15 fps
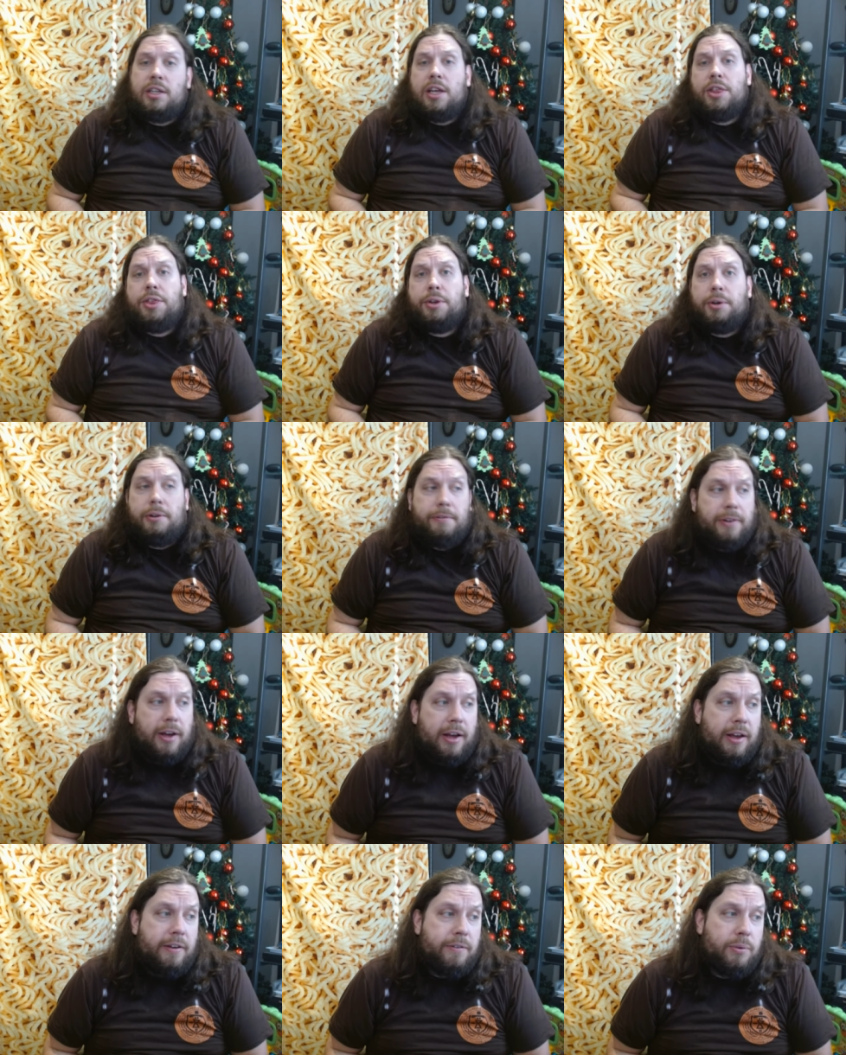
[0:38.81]

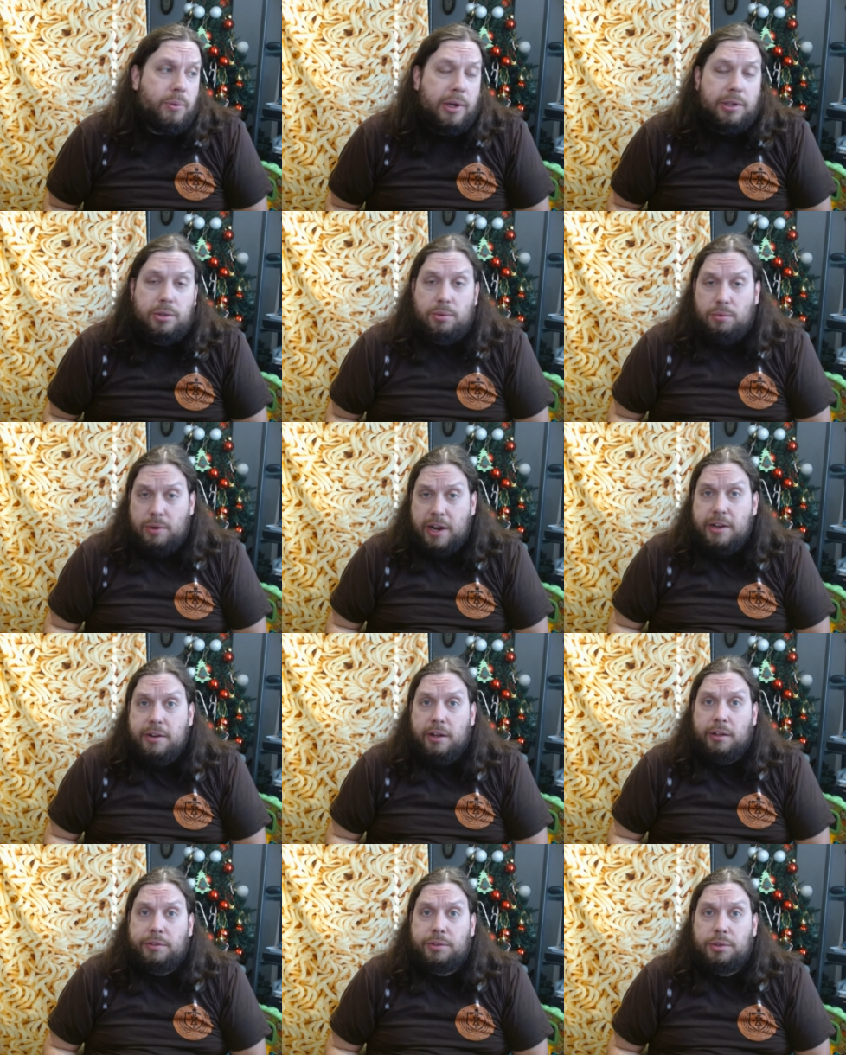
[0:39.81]
1035 West
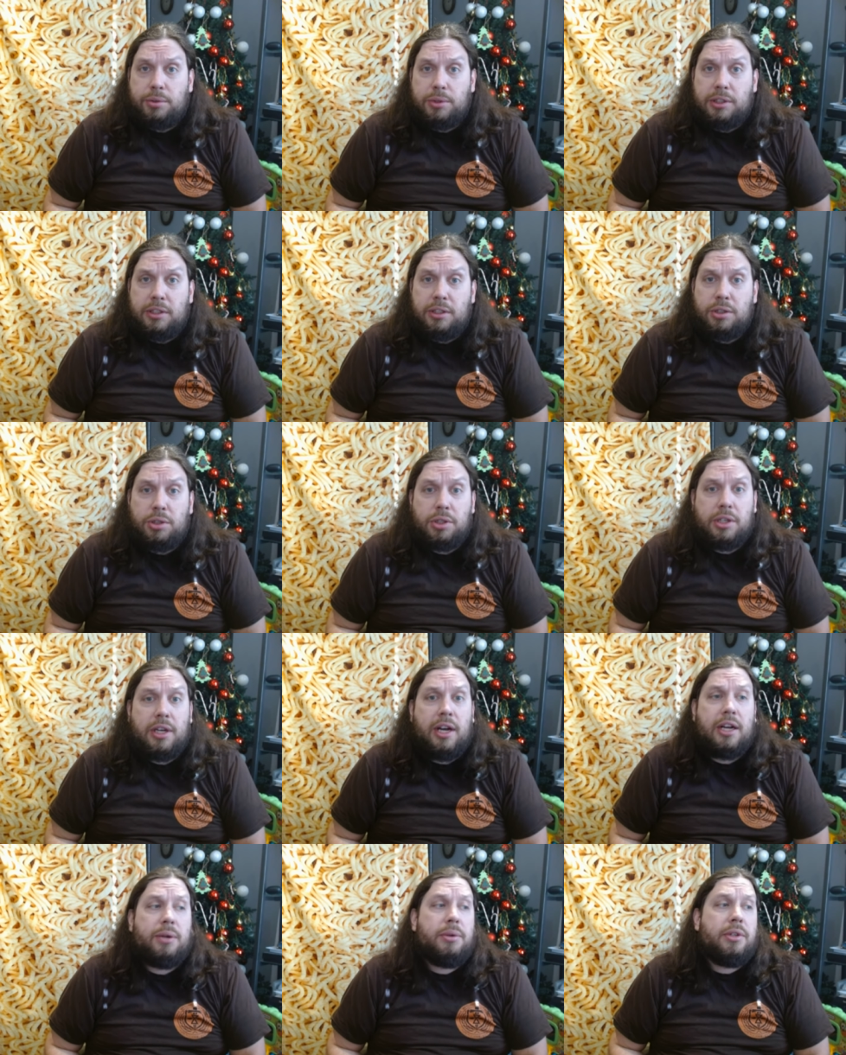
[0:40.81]
Randolph Street in
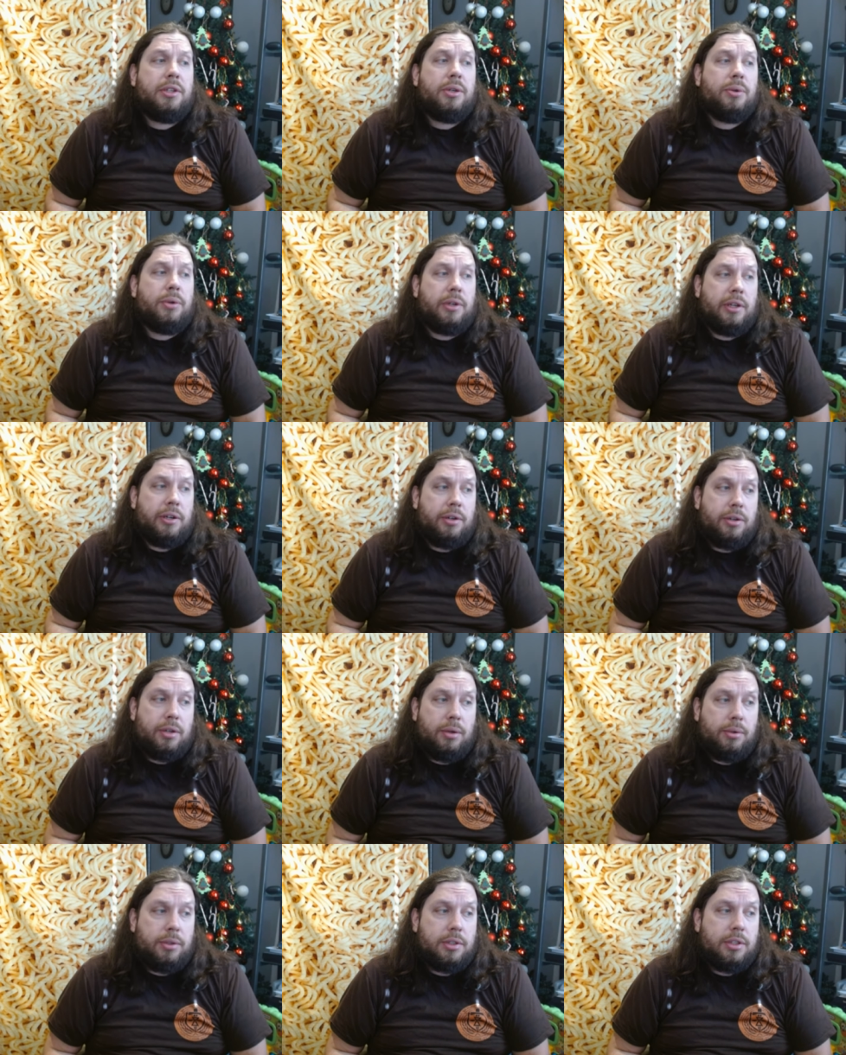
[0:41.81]
Chicago, Illinois, area
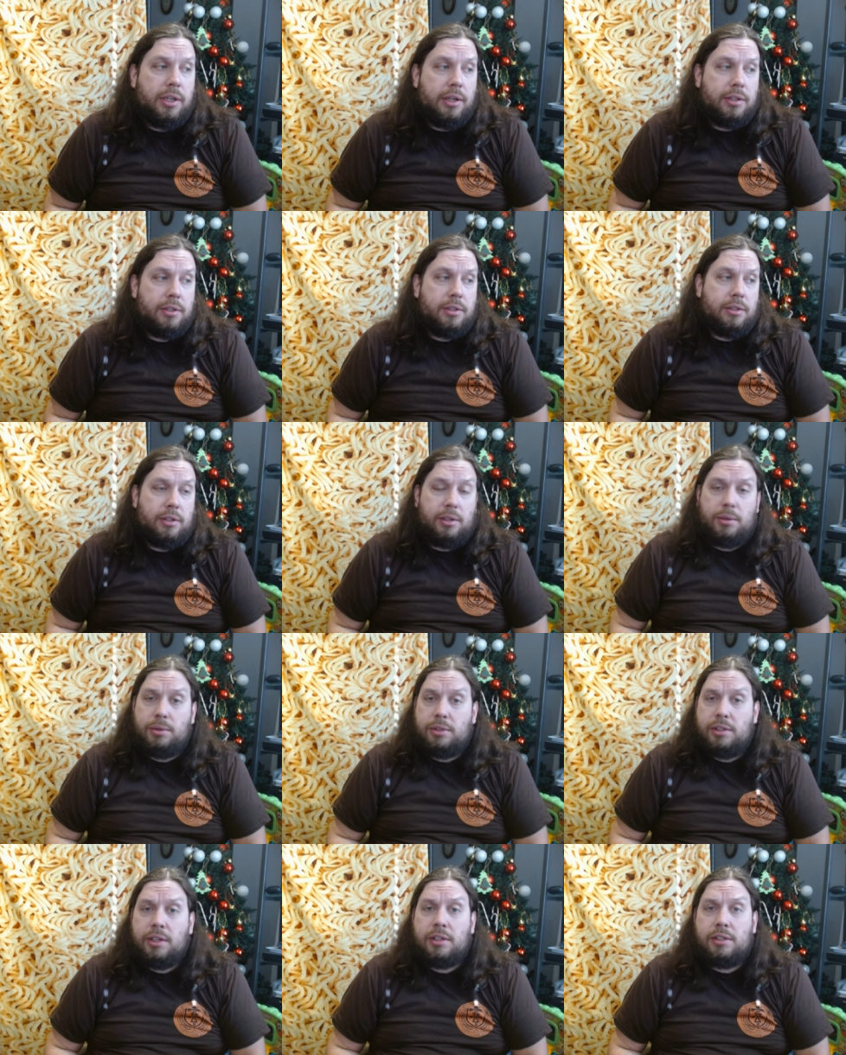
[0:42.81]
code
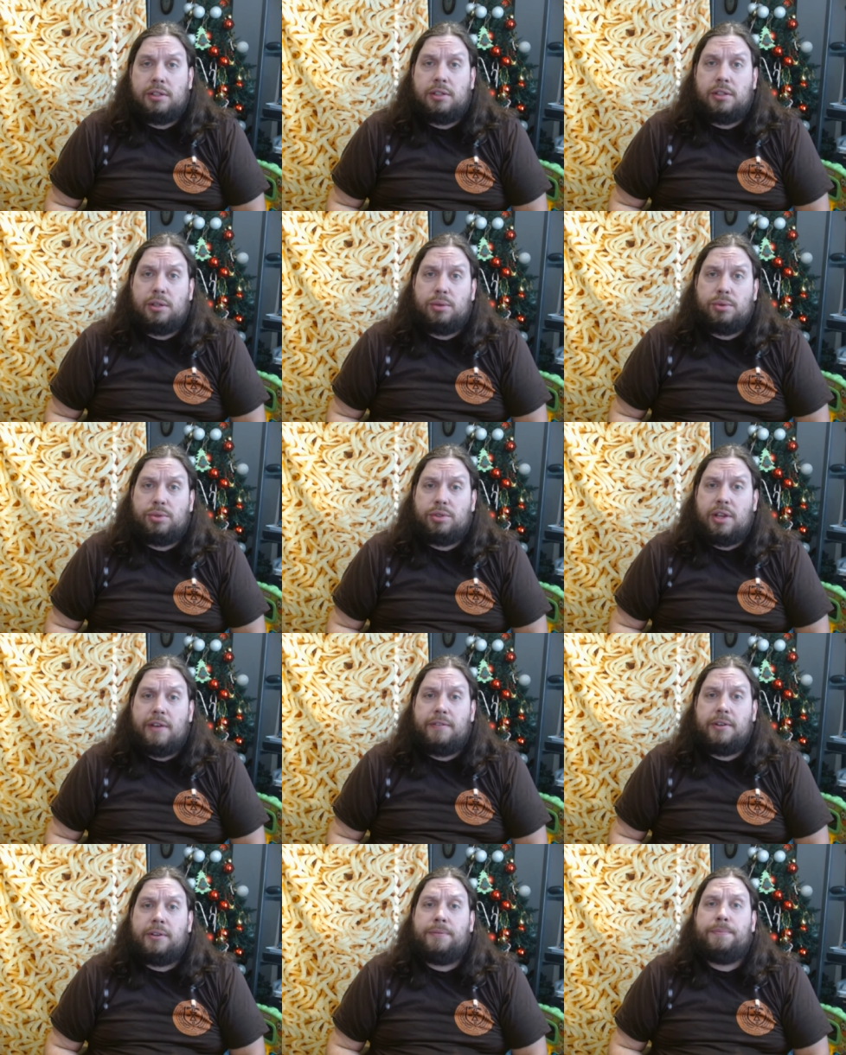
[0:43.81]

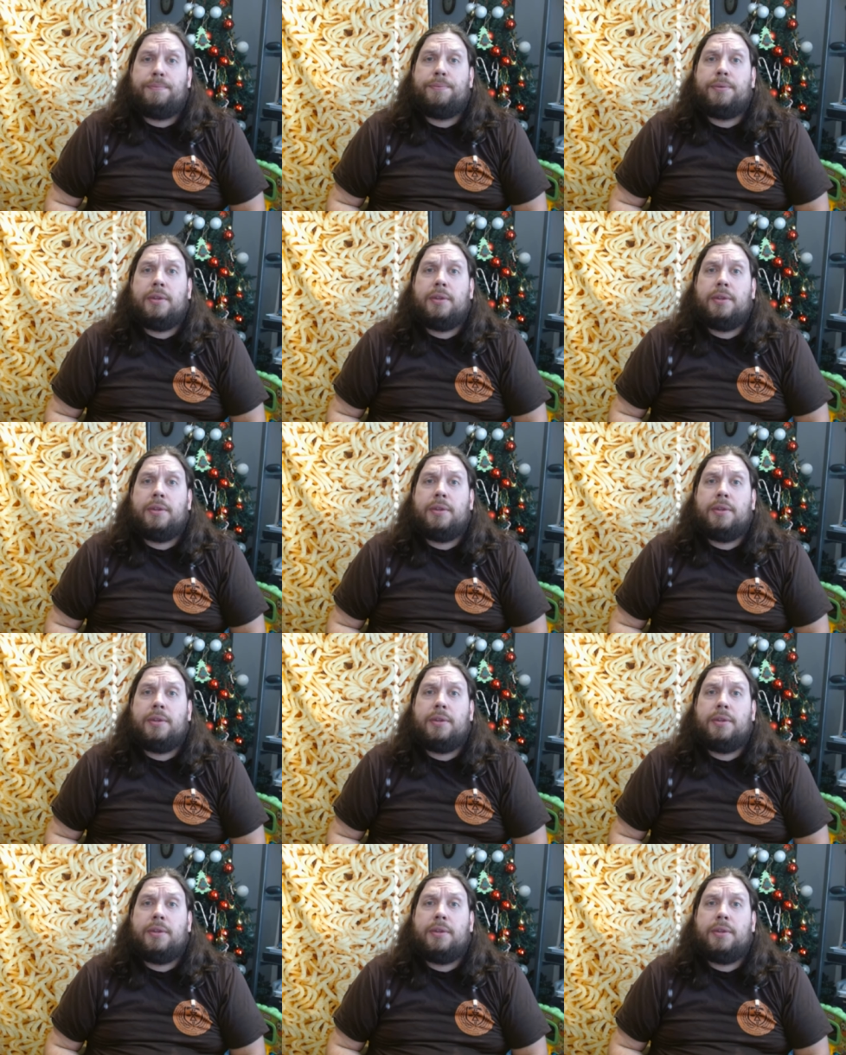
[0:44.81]
60607.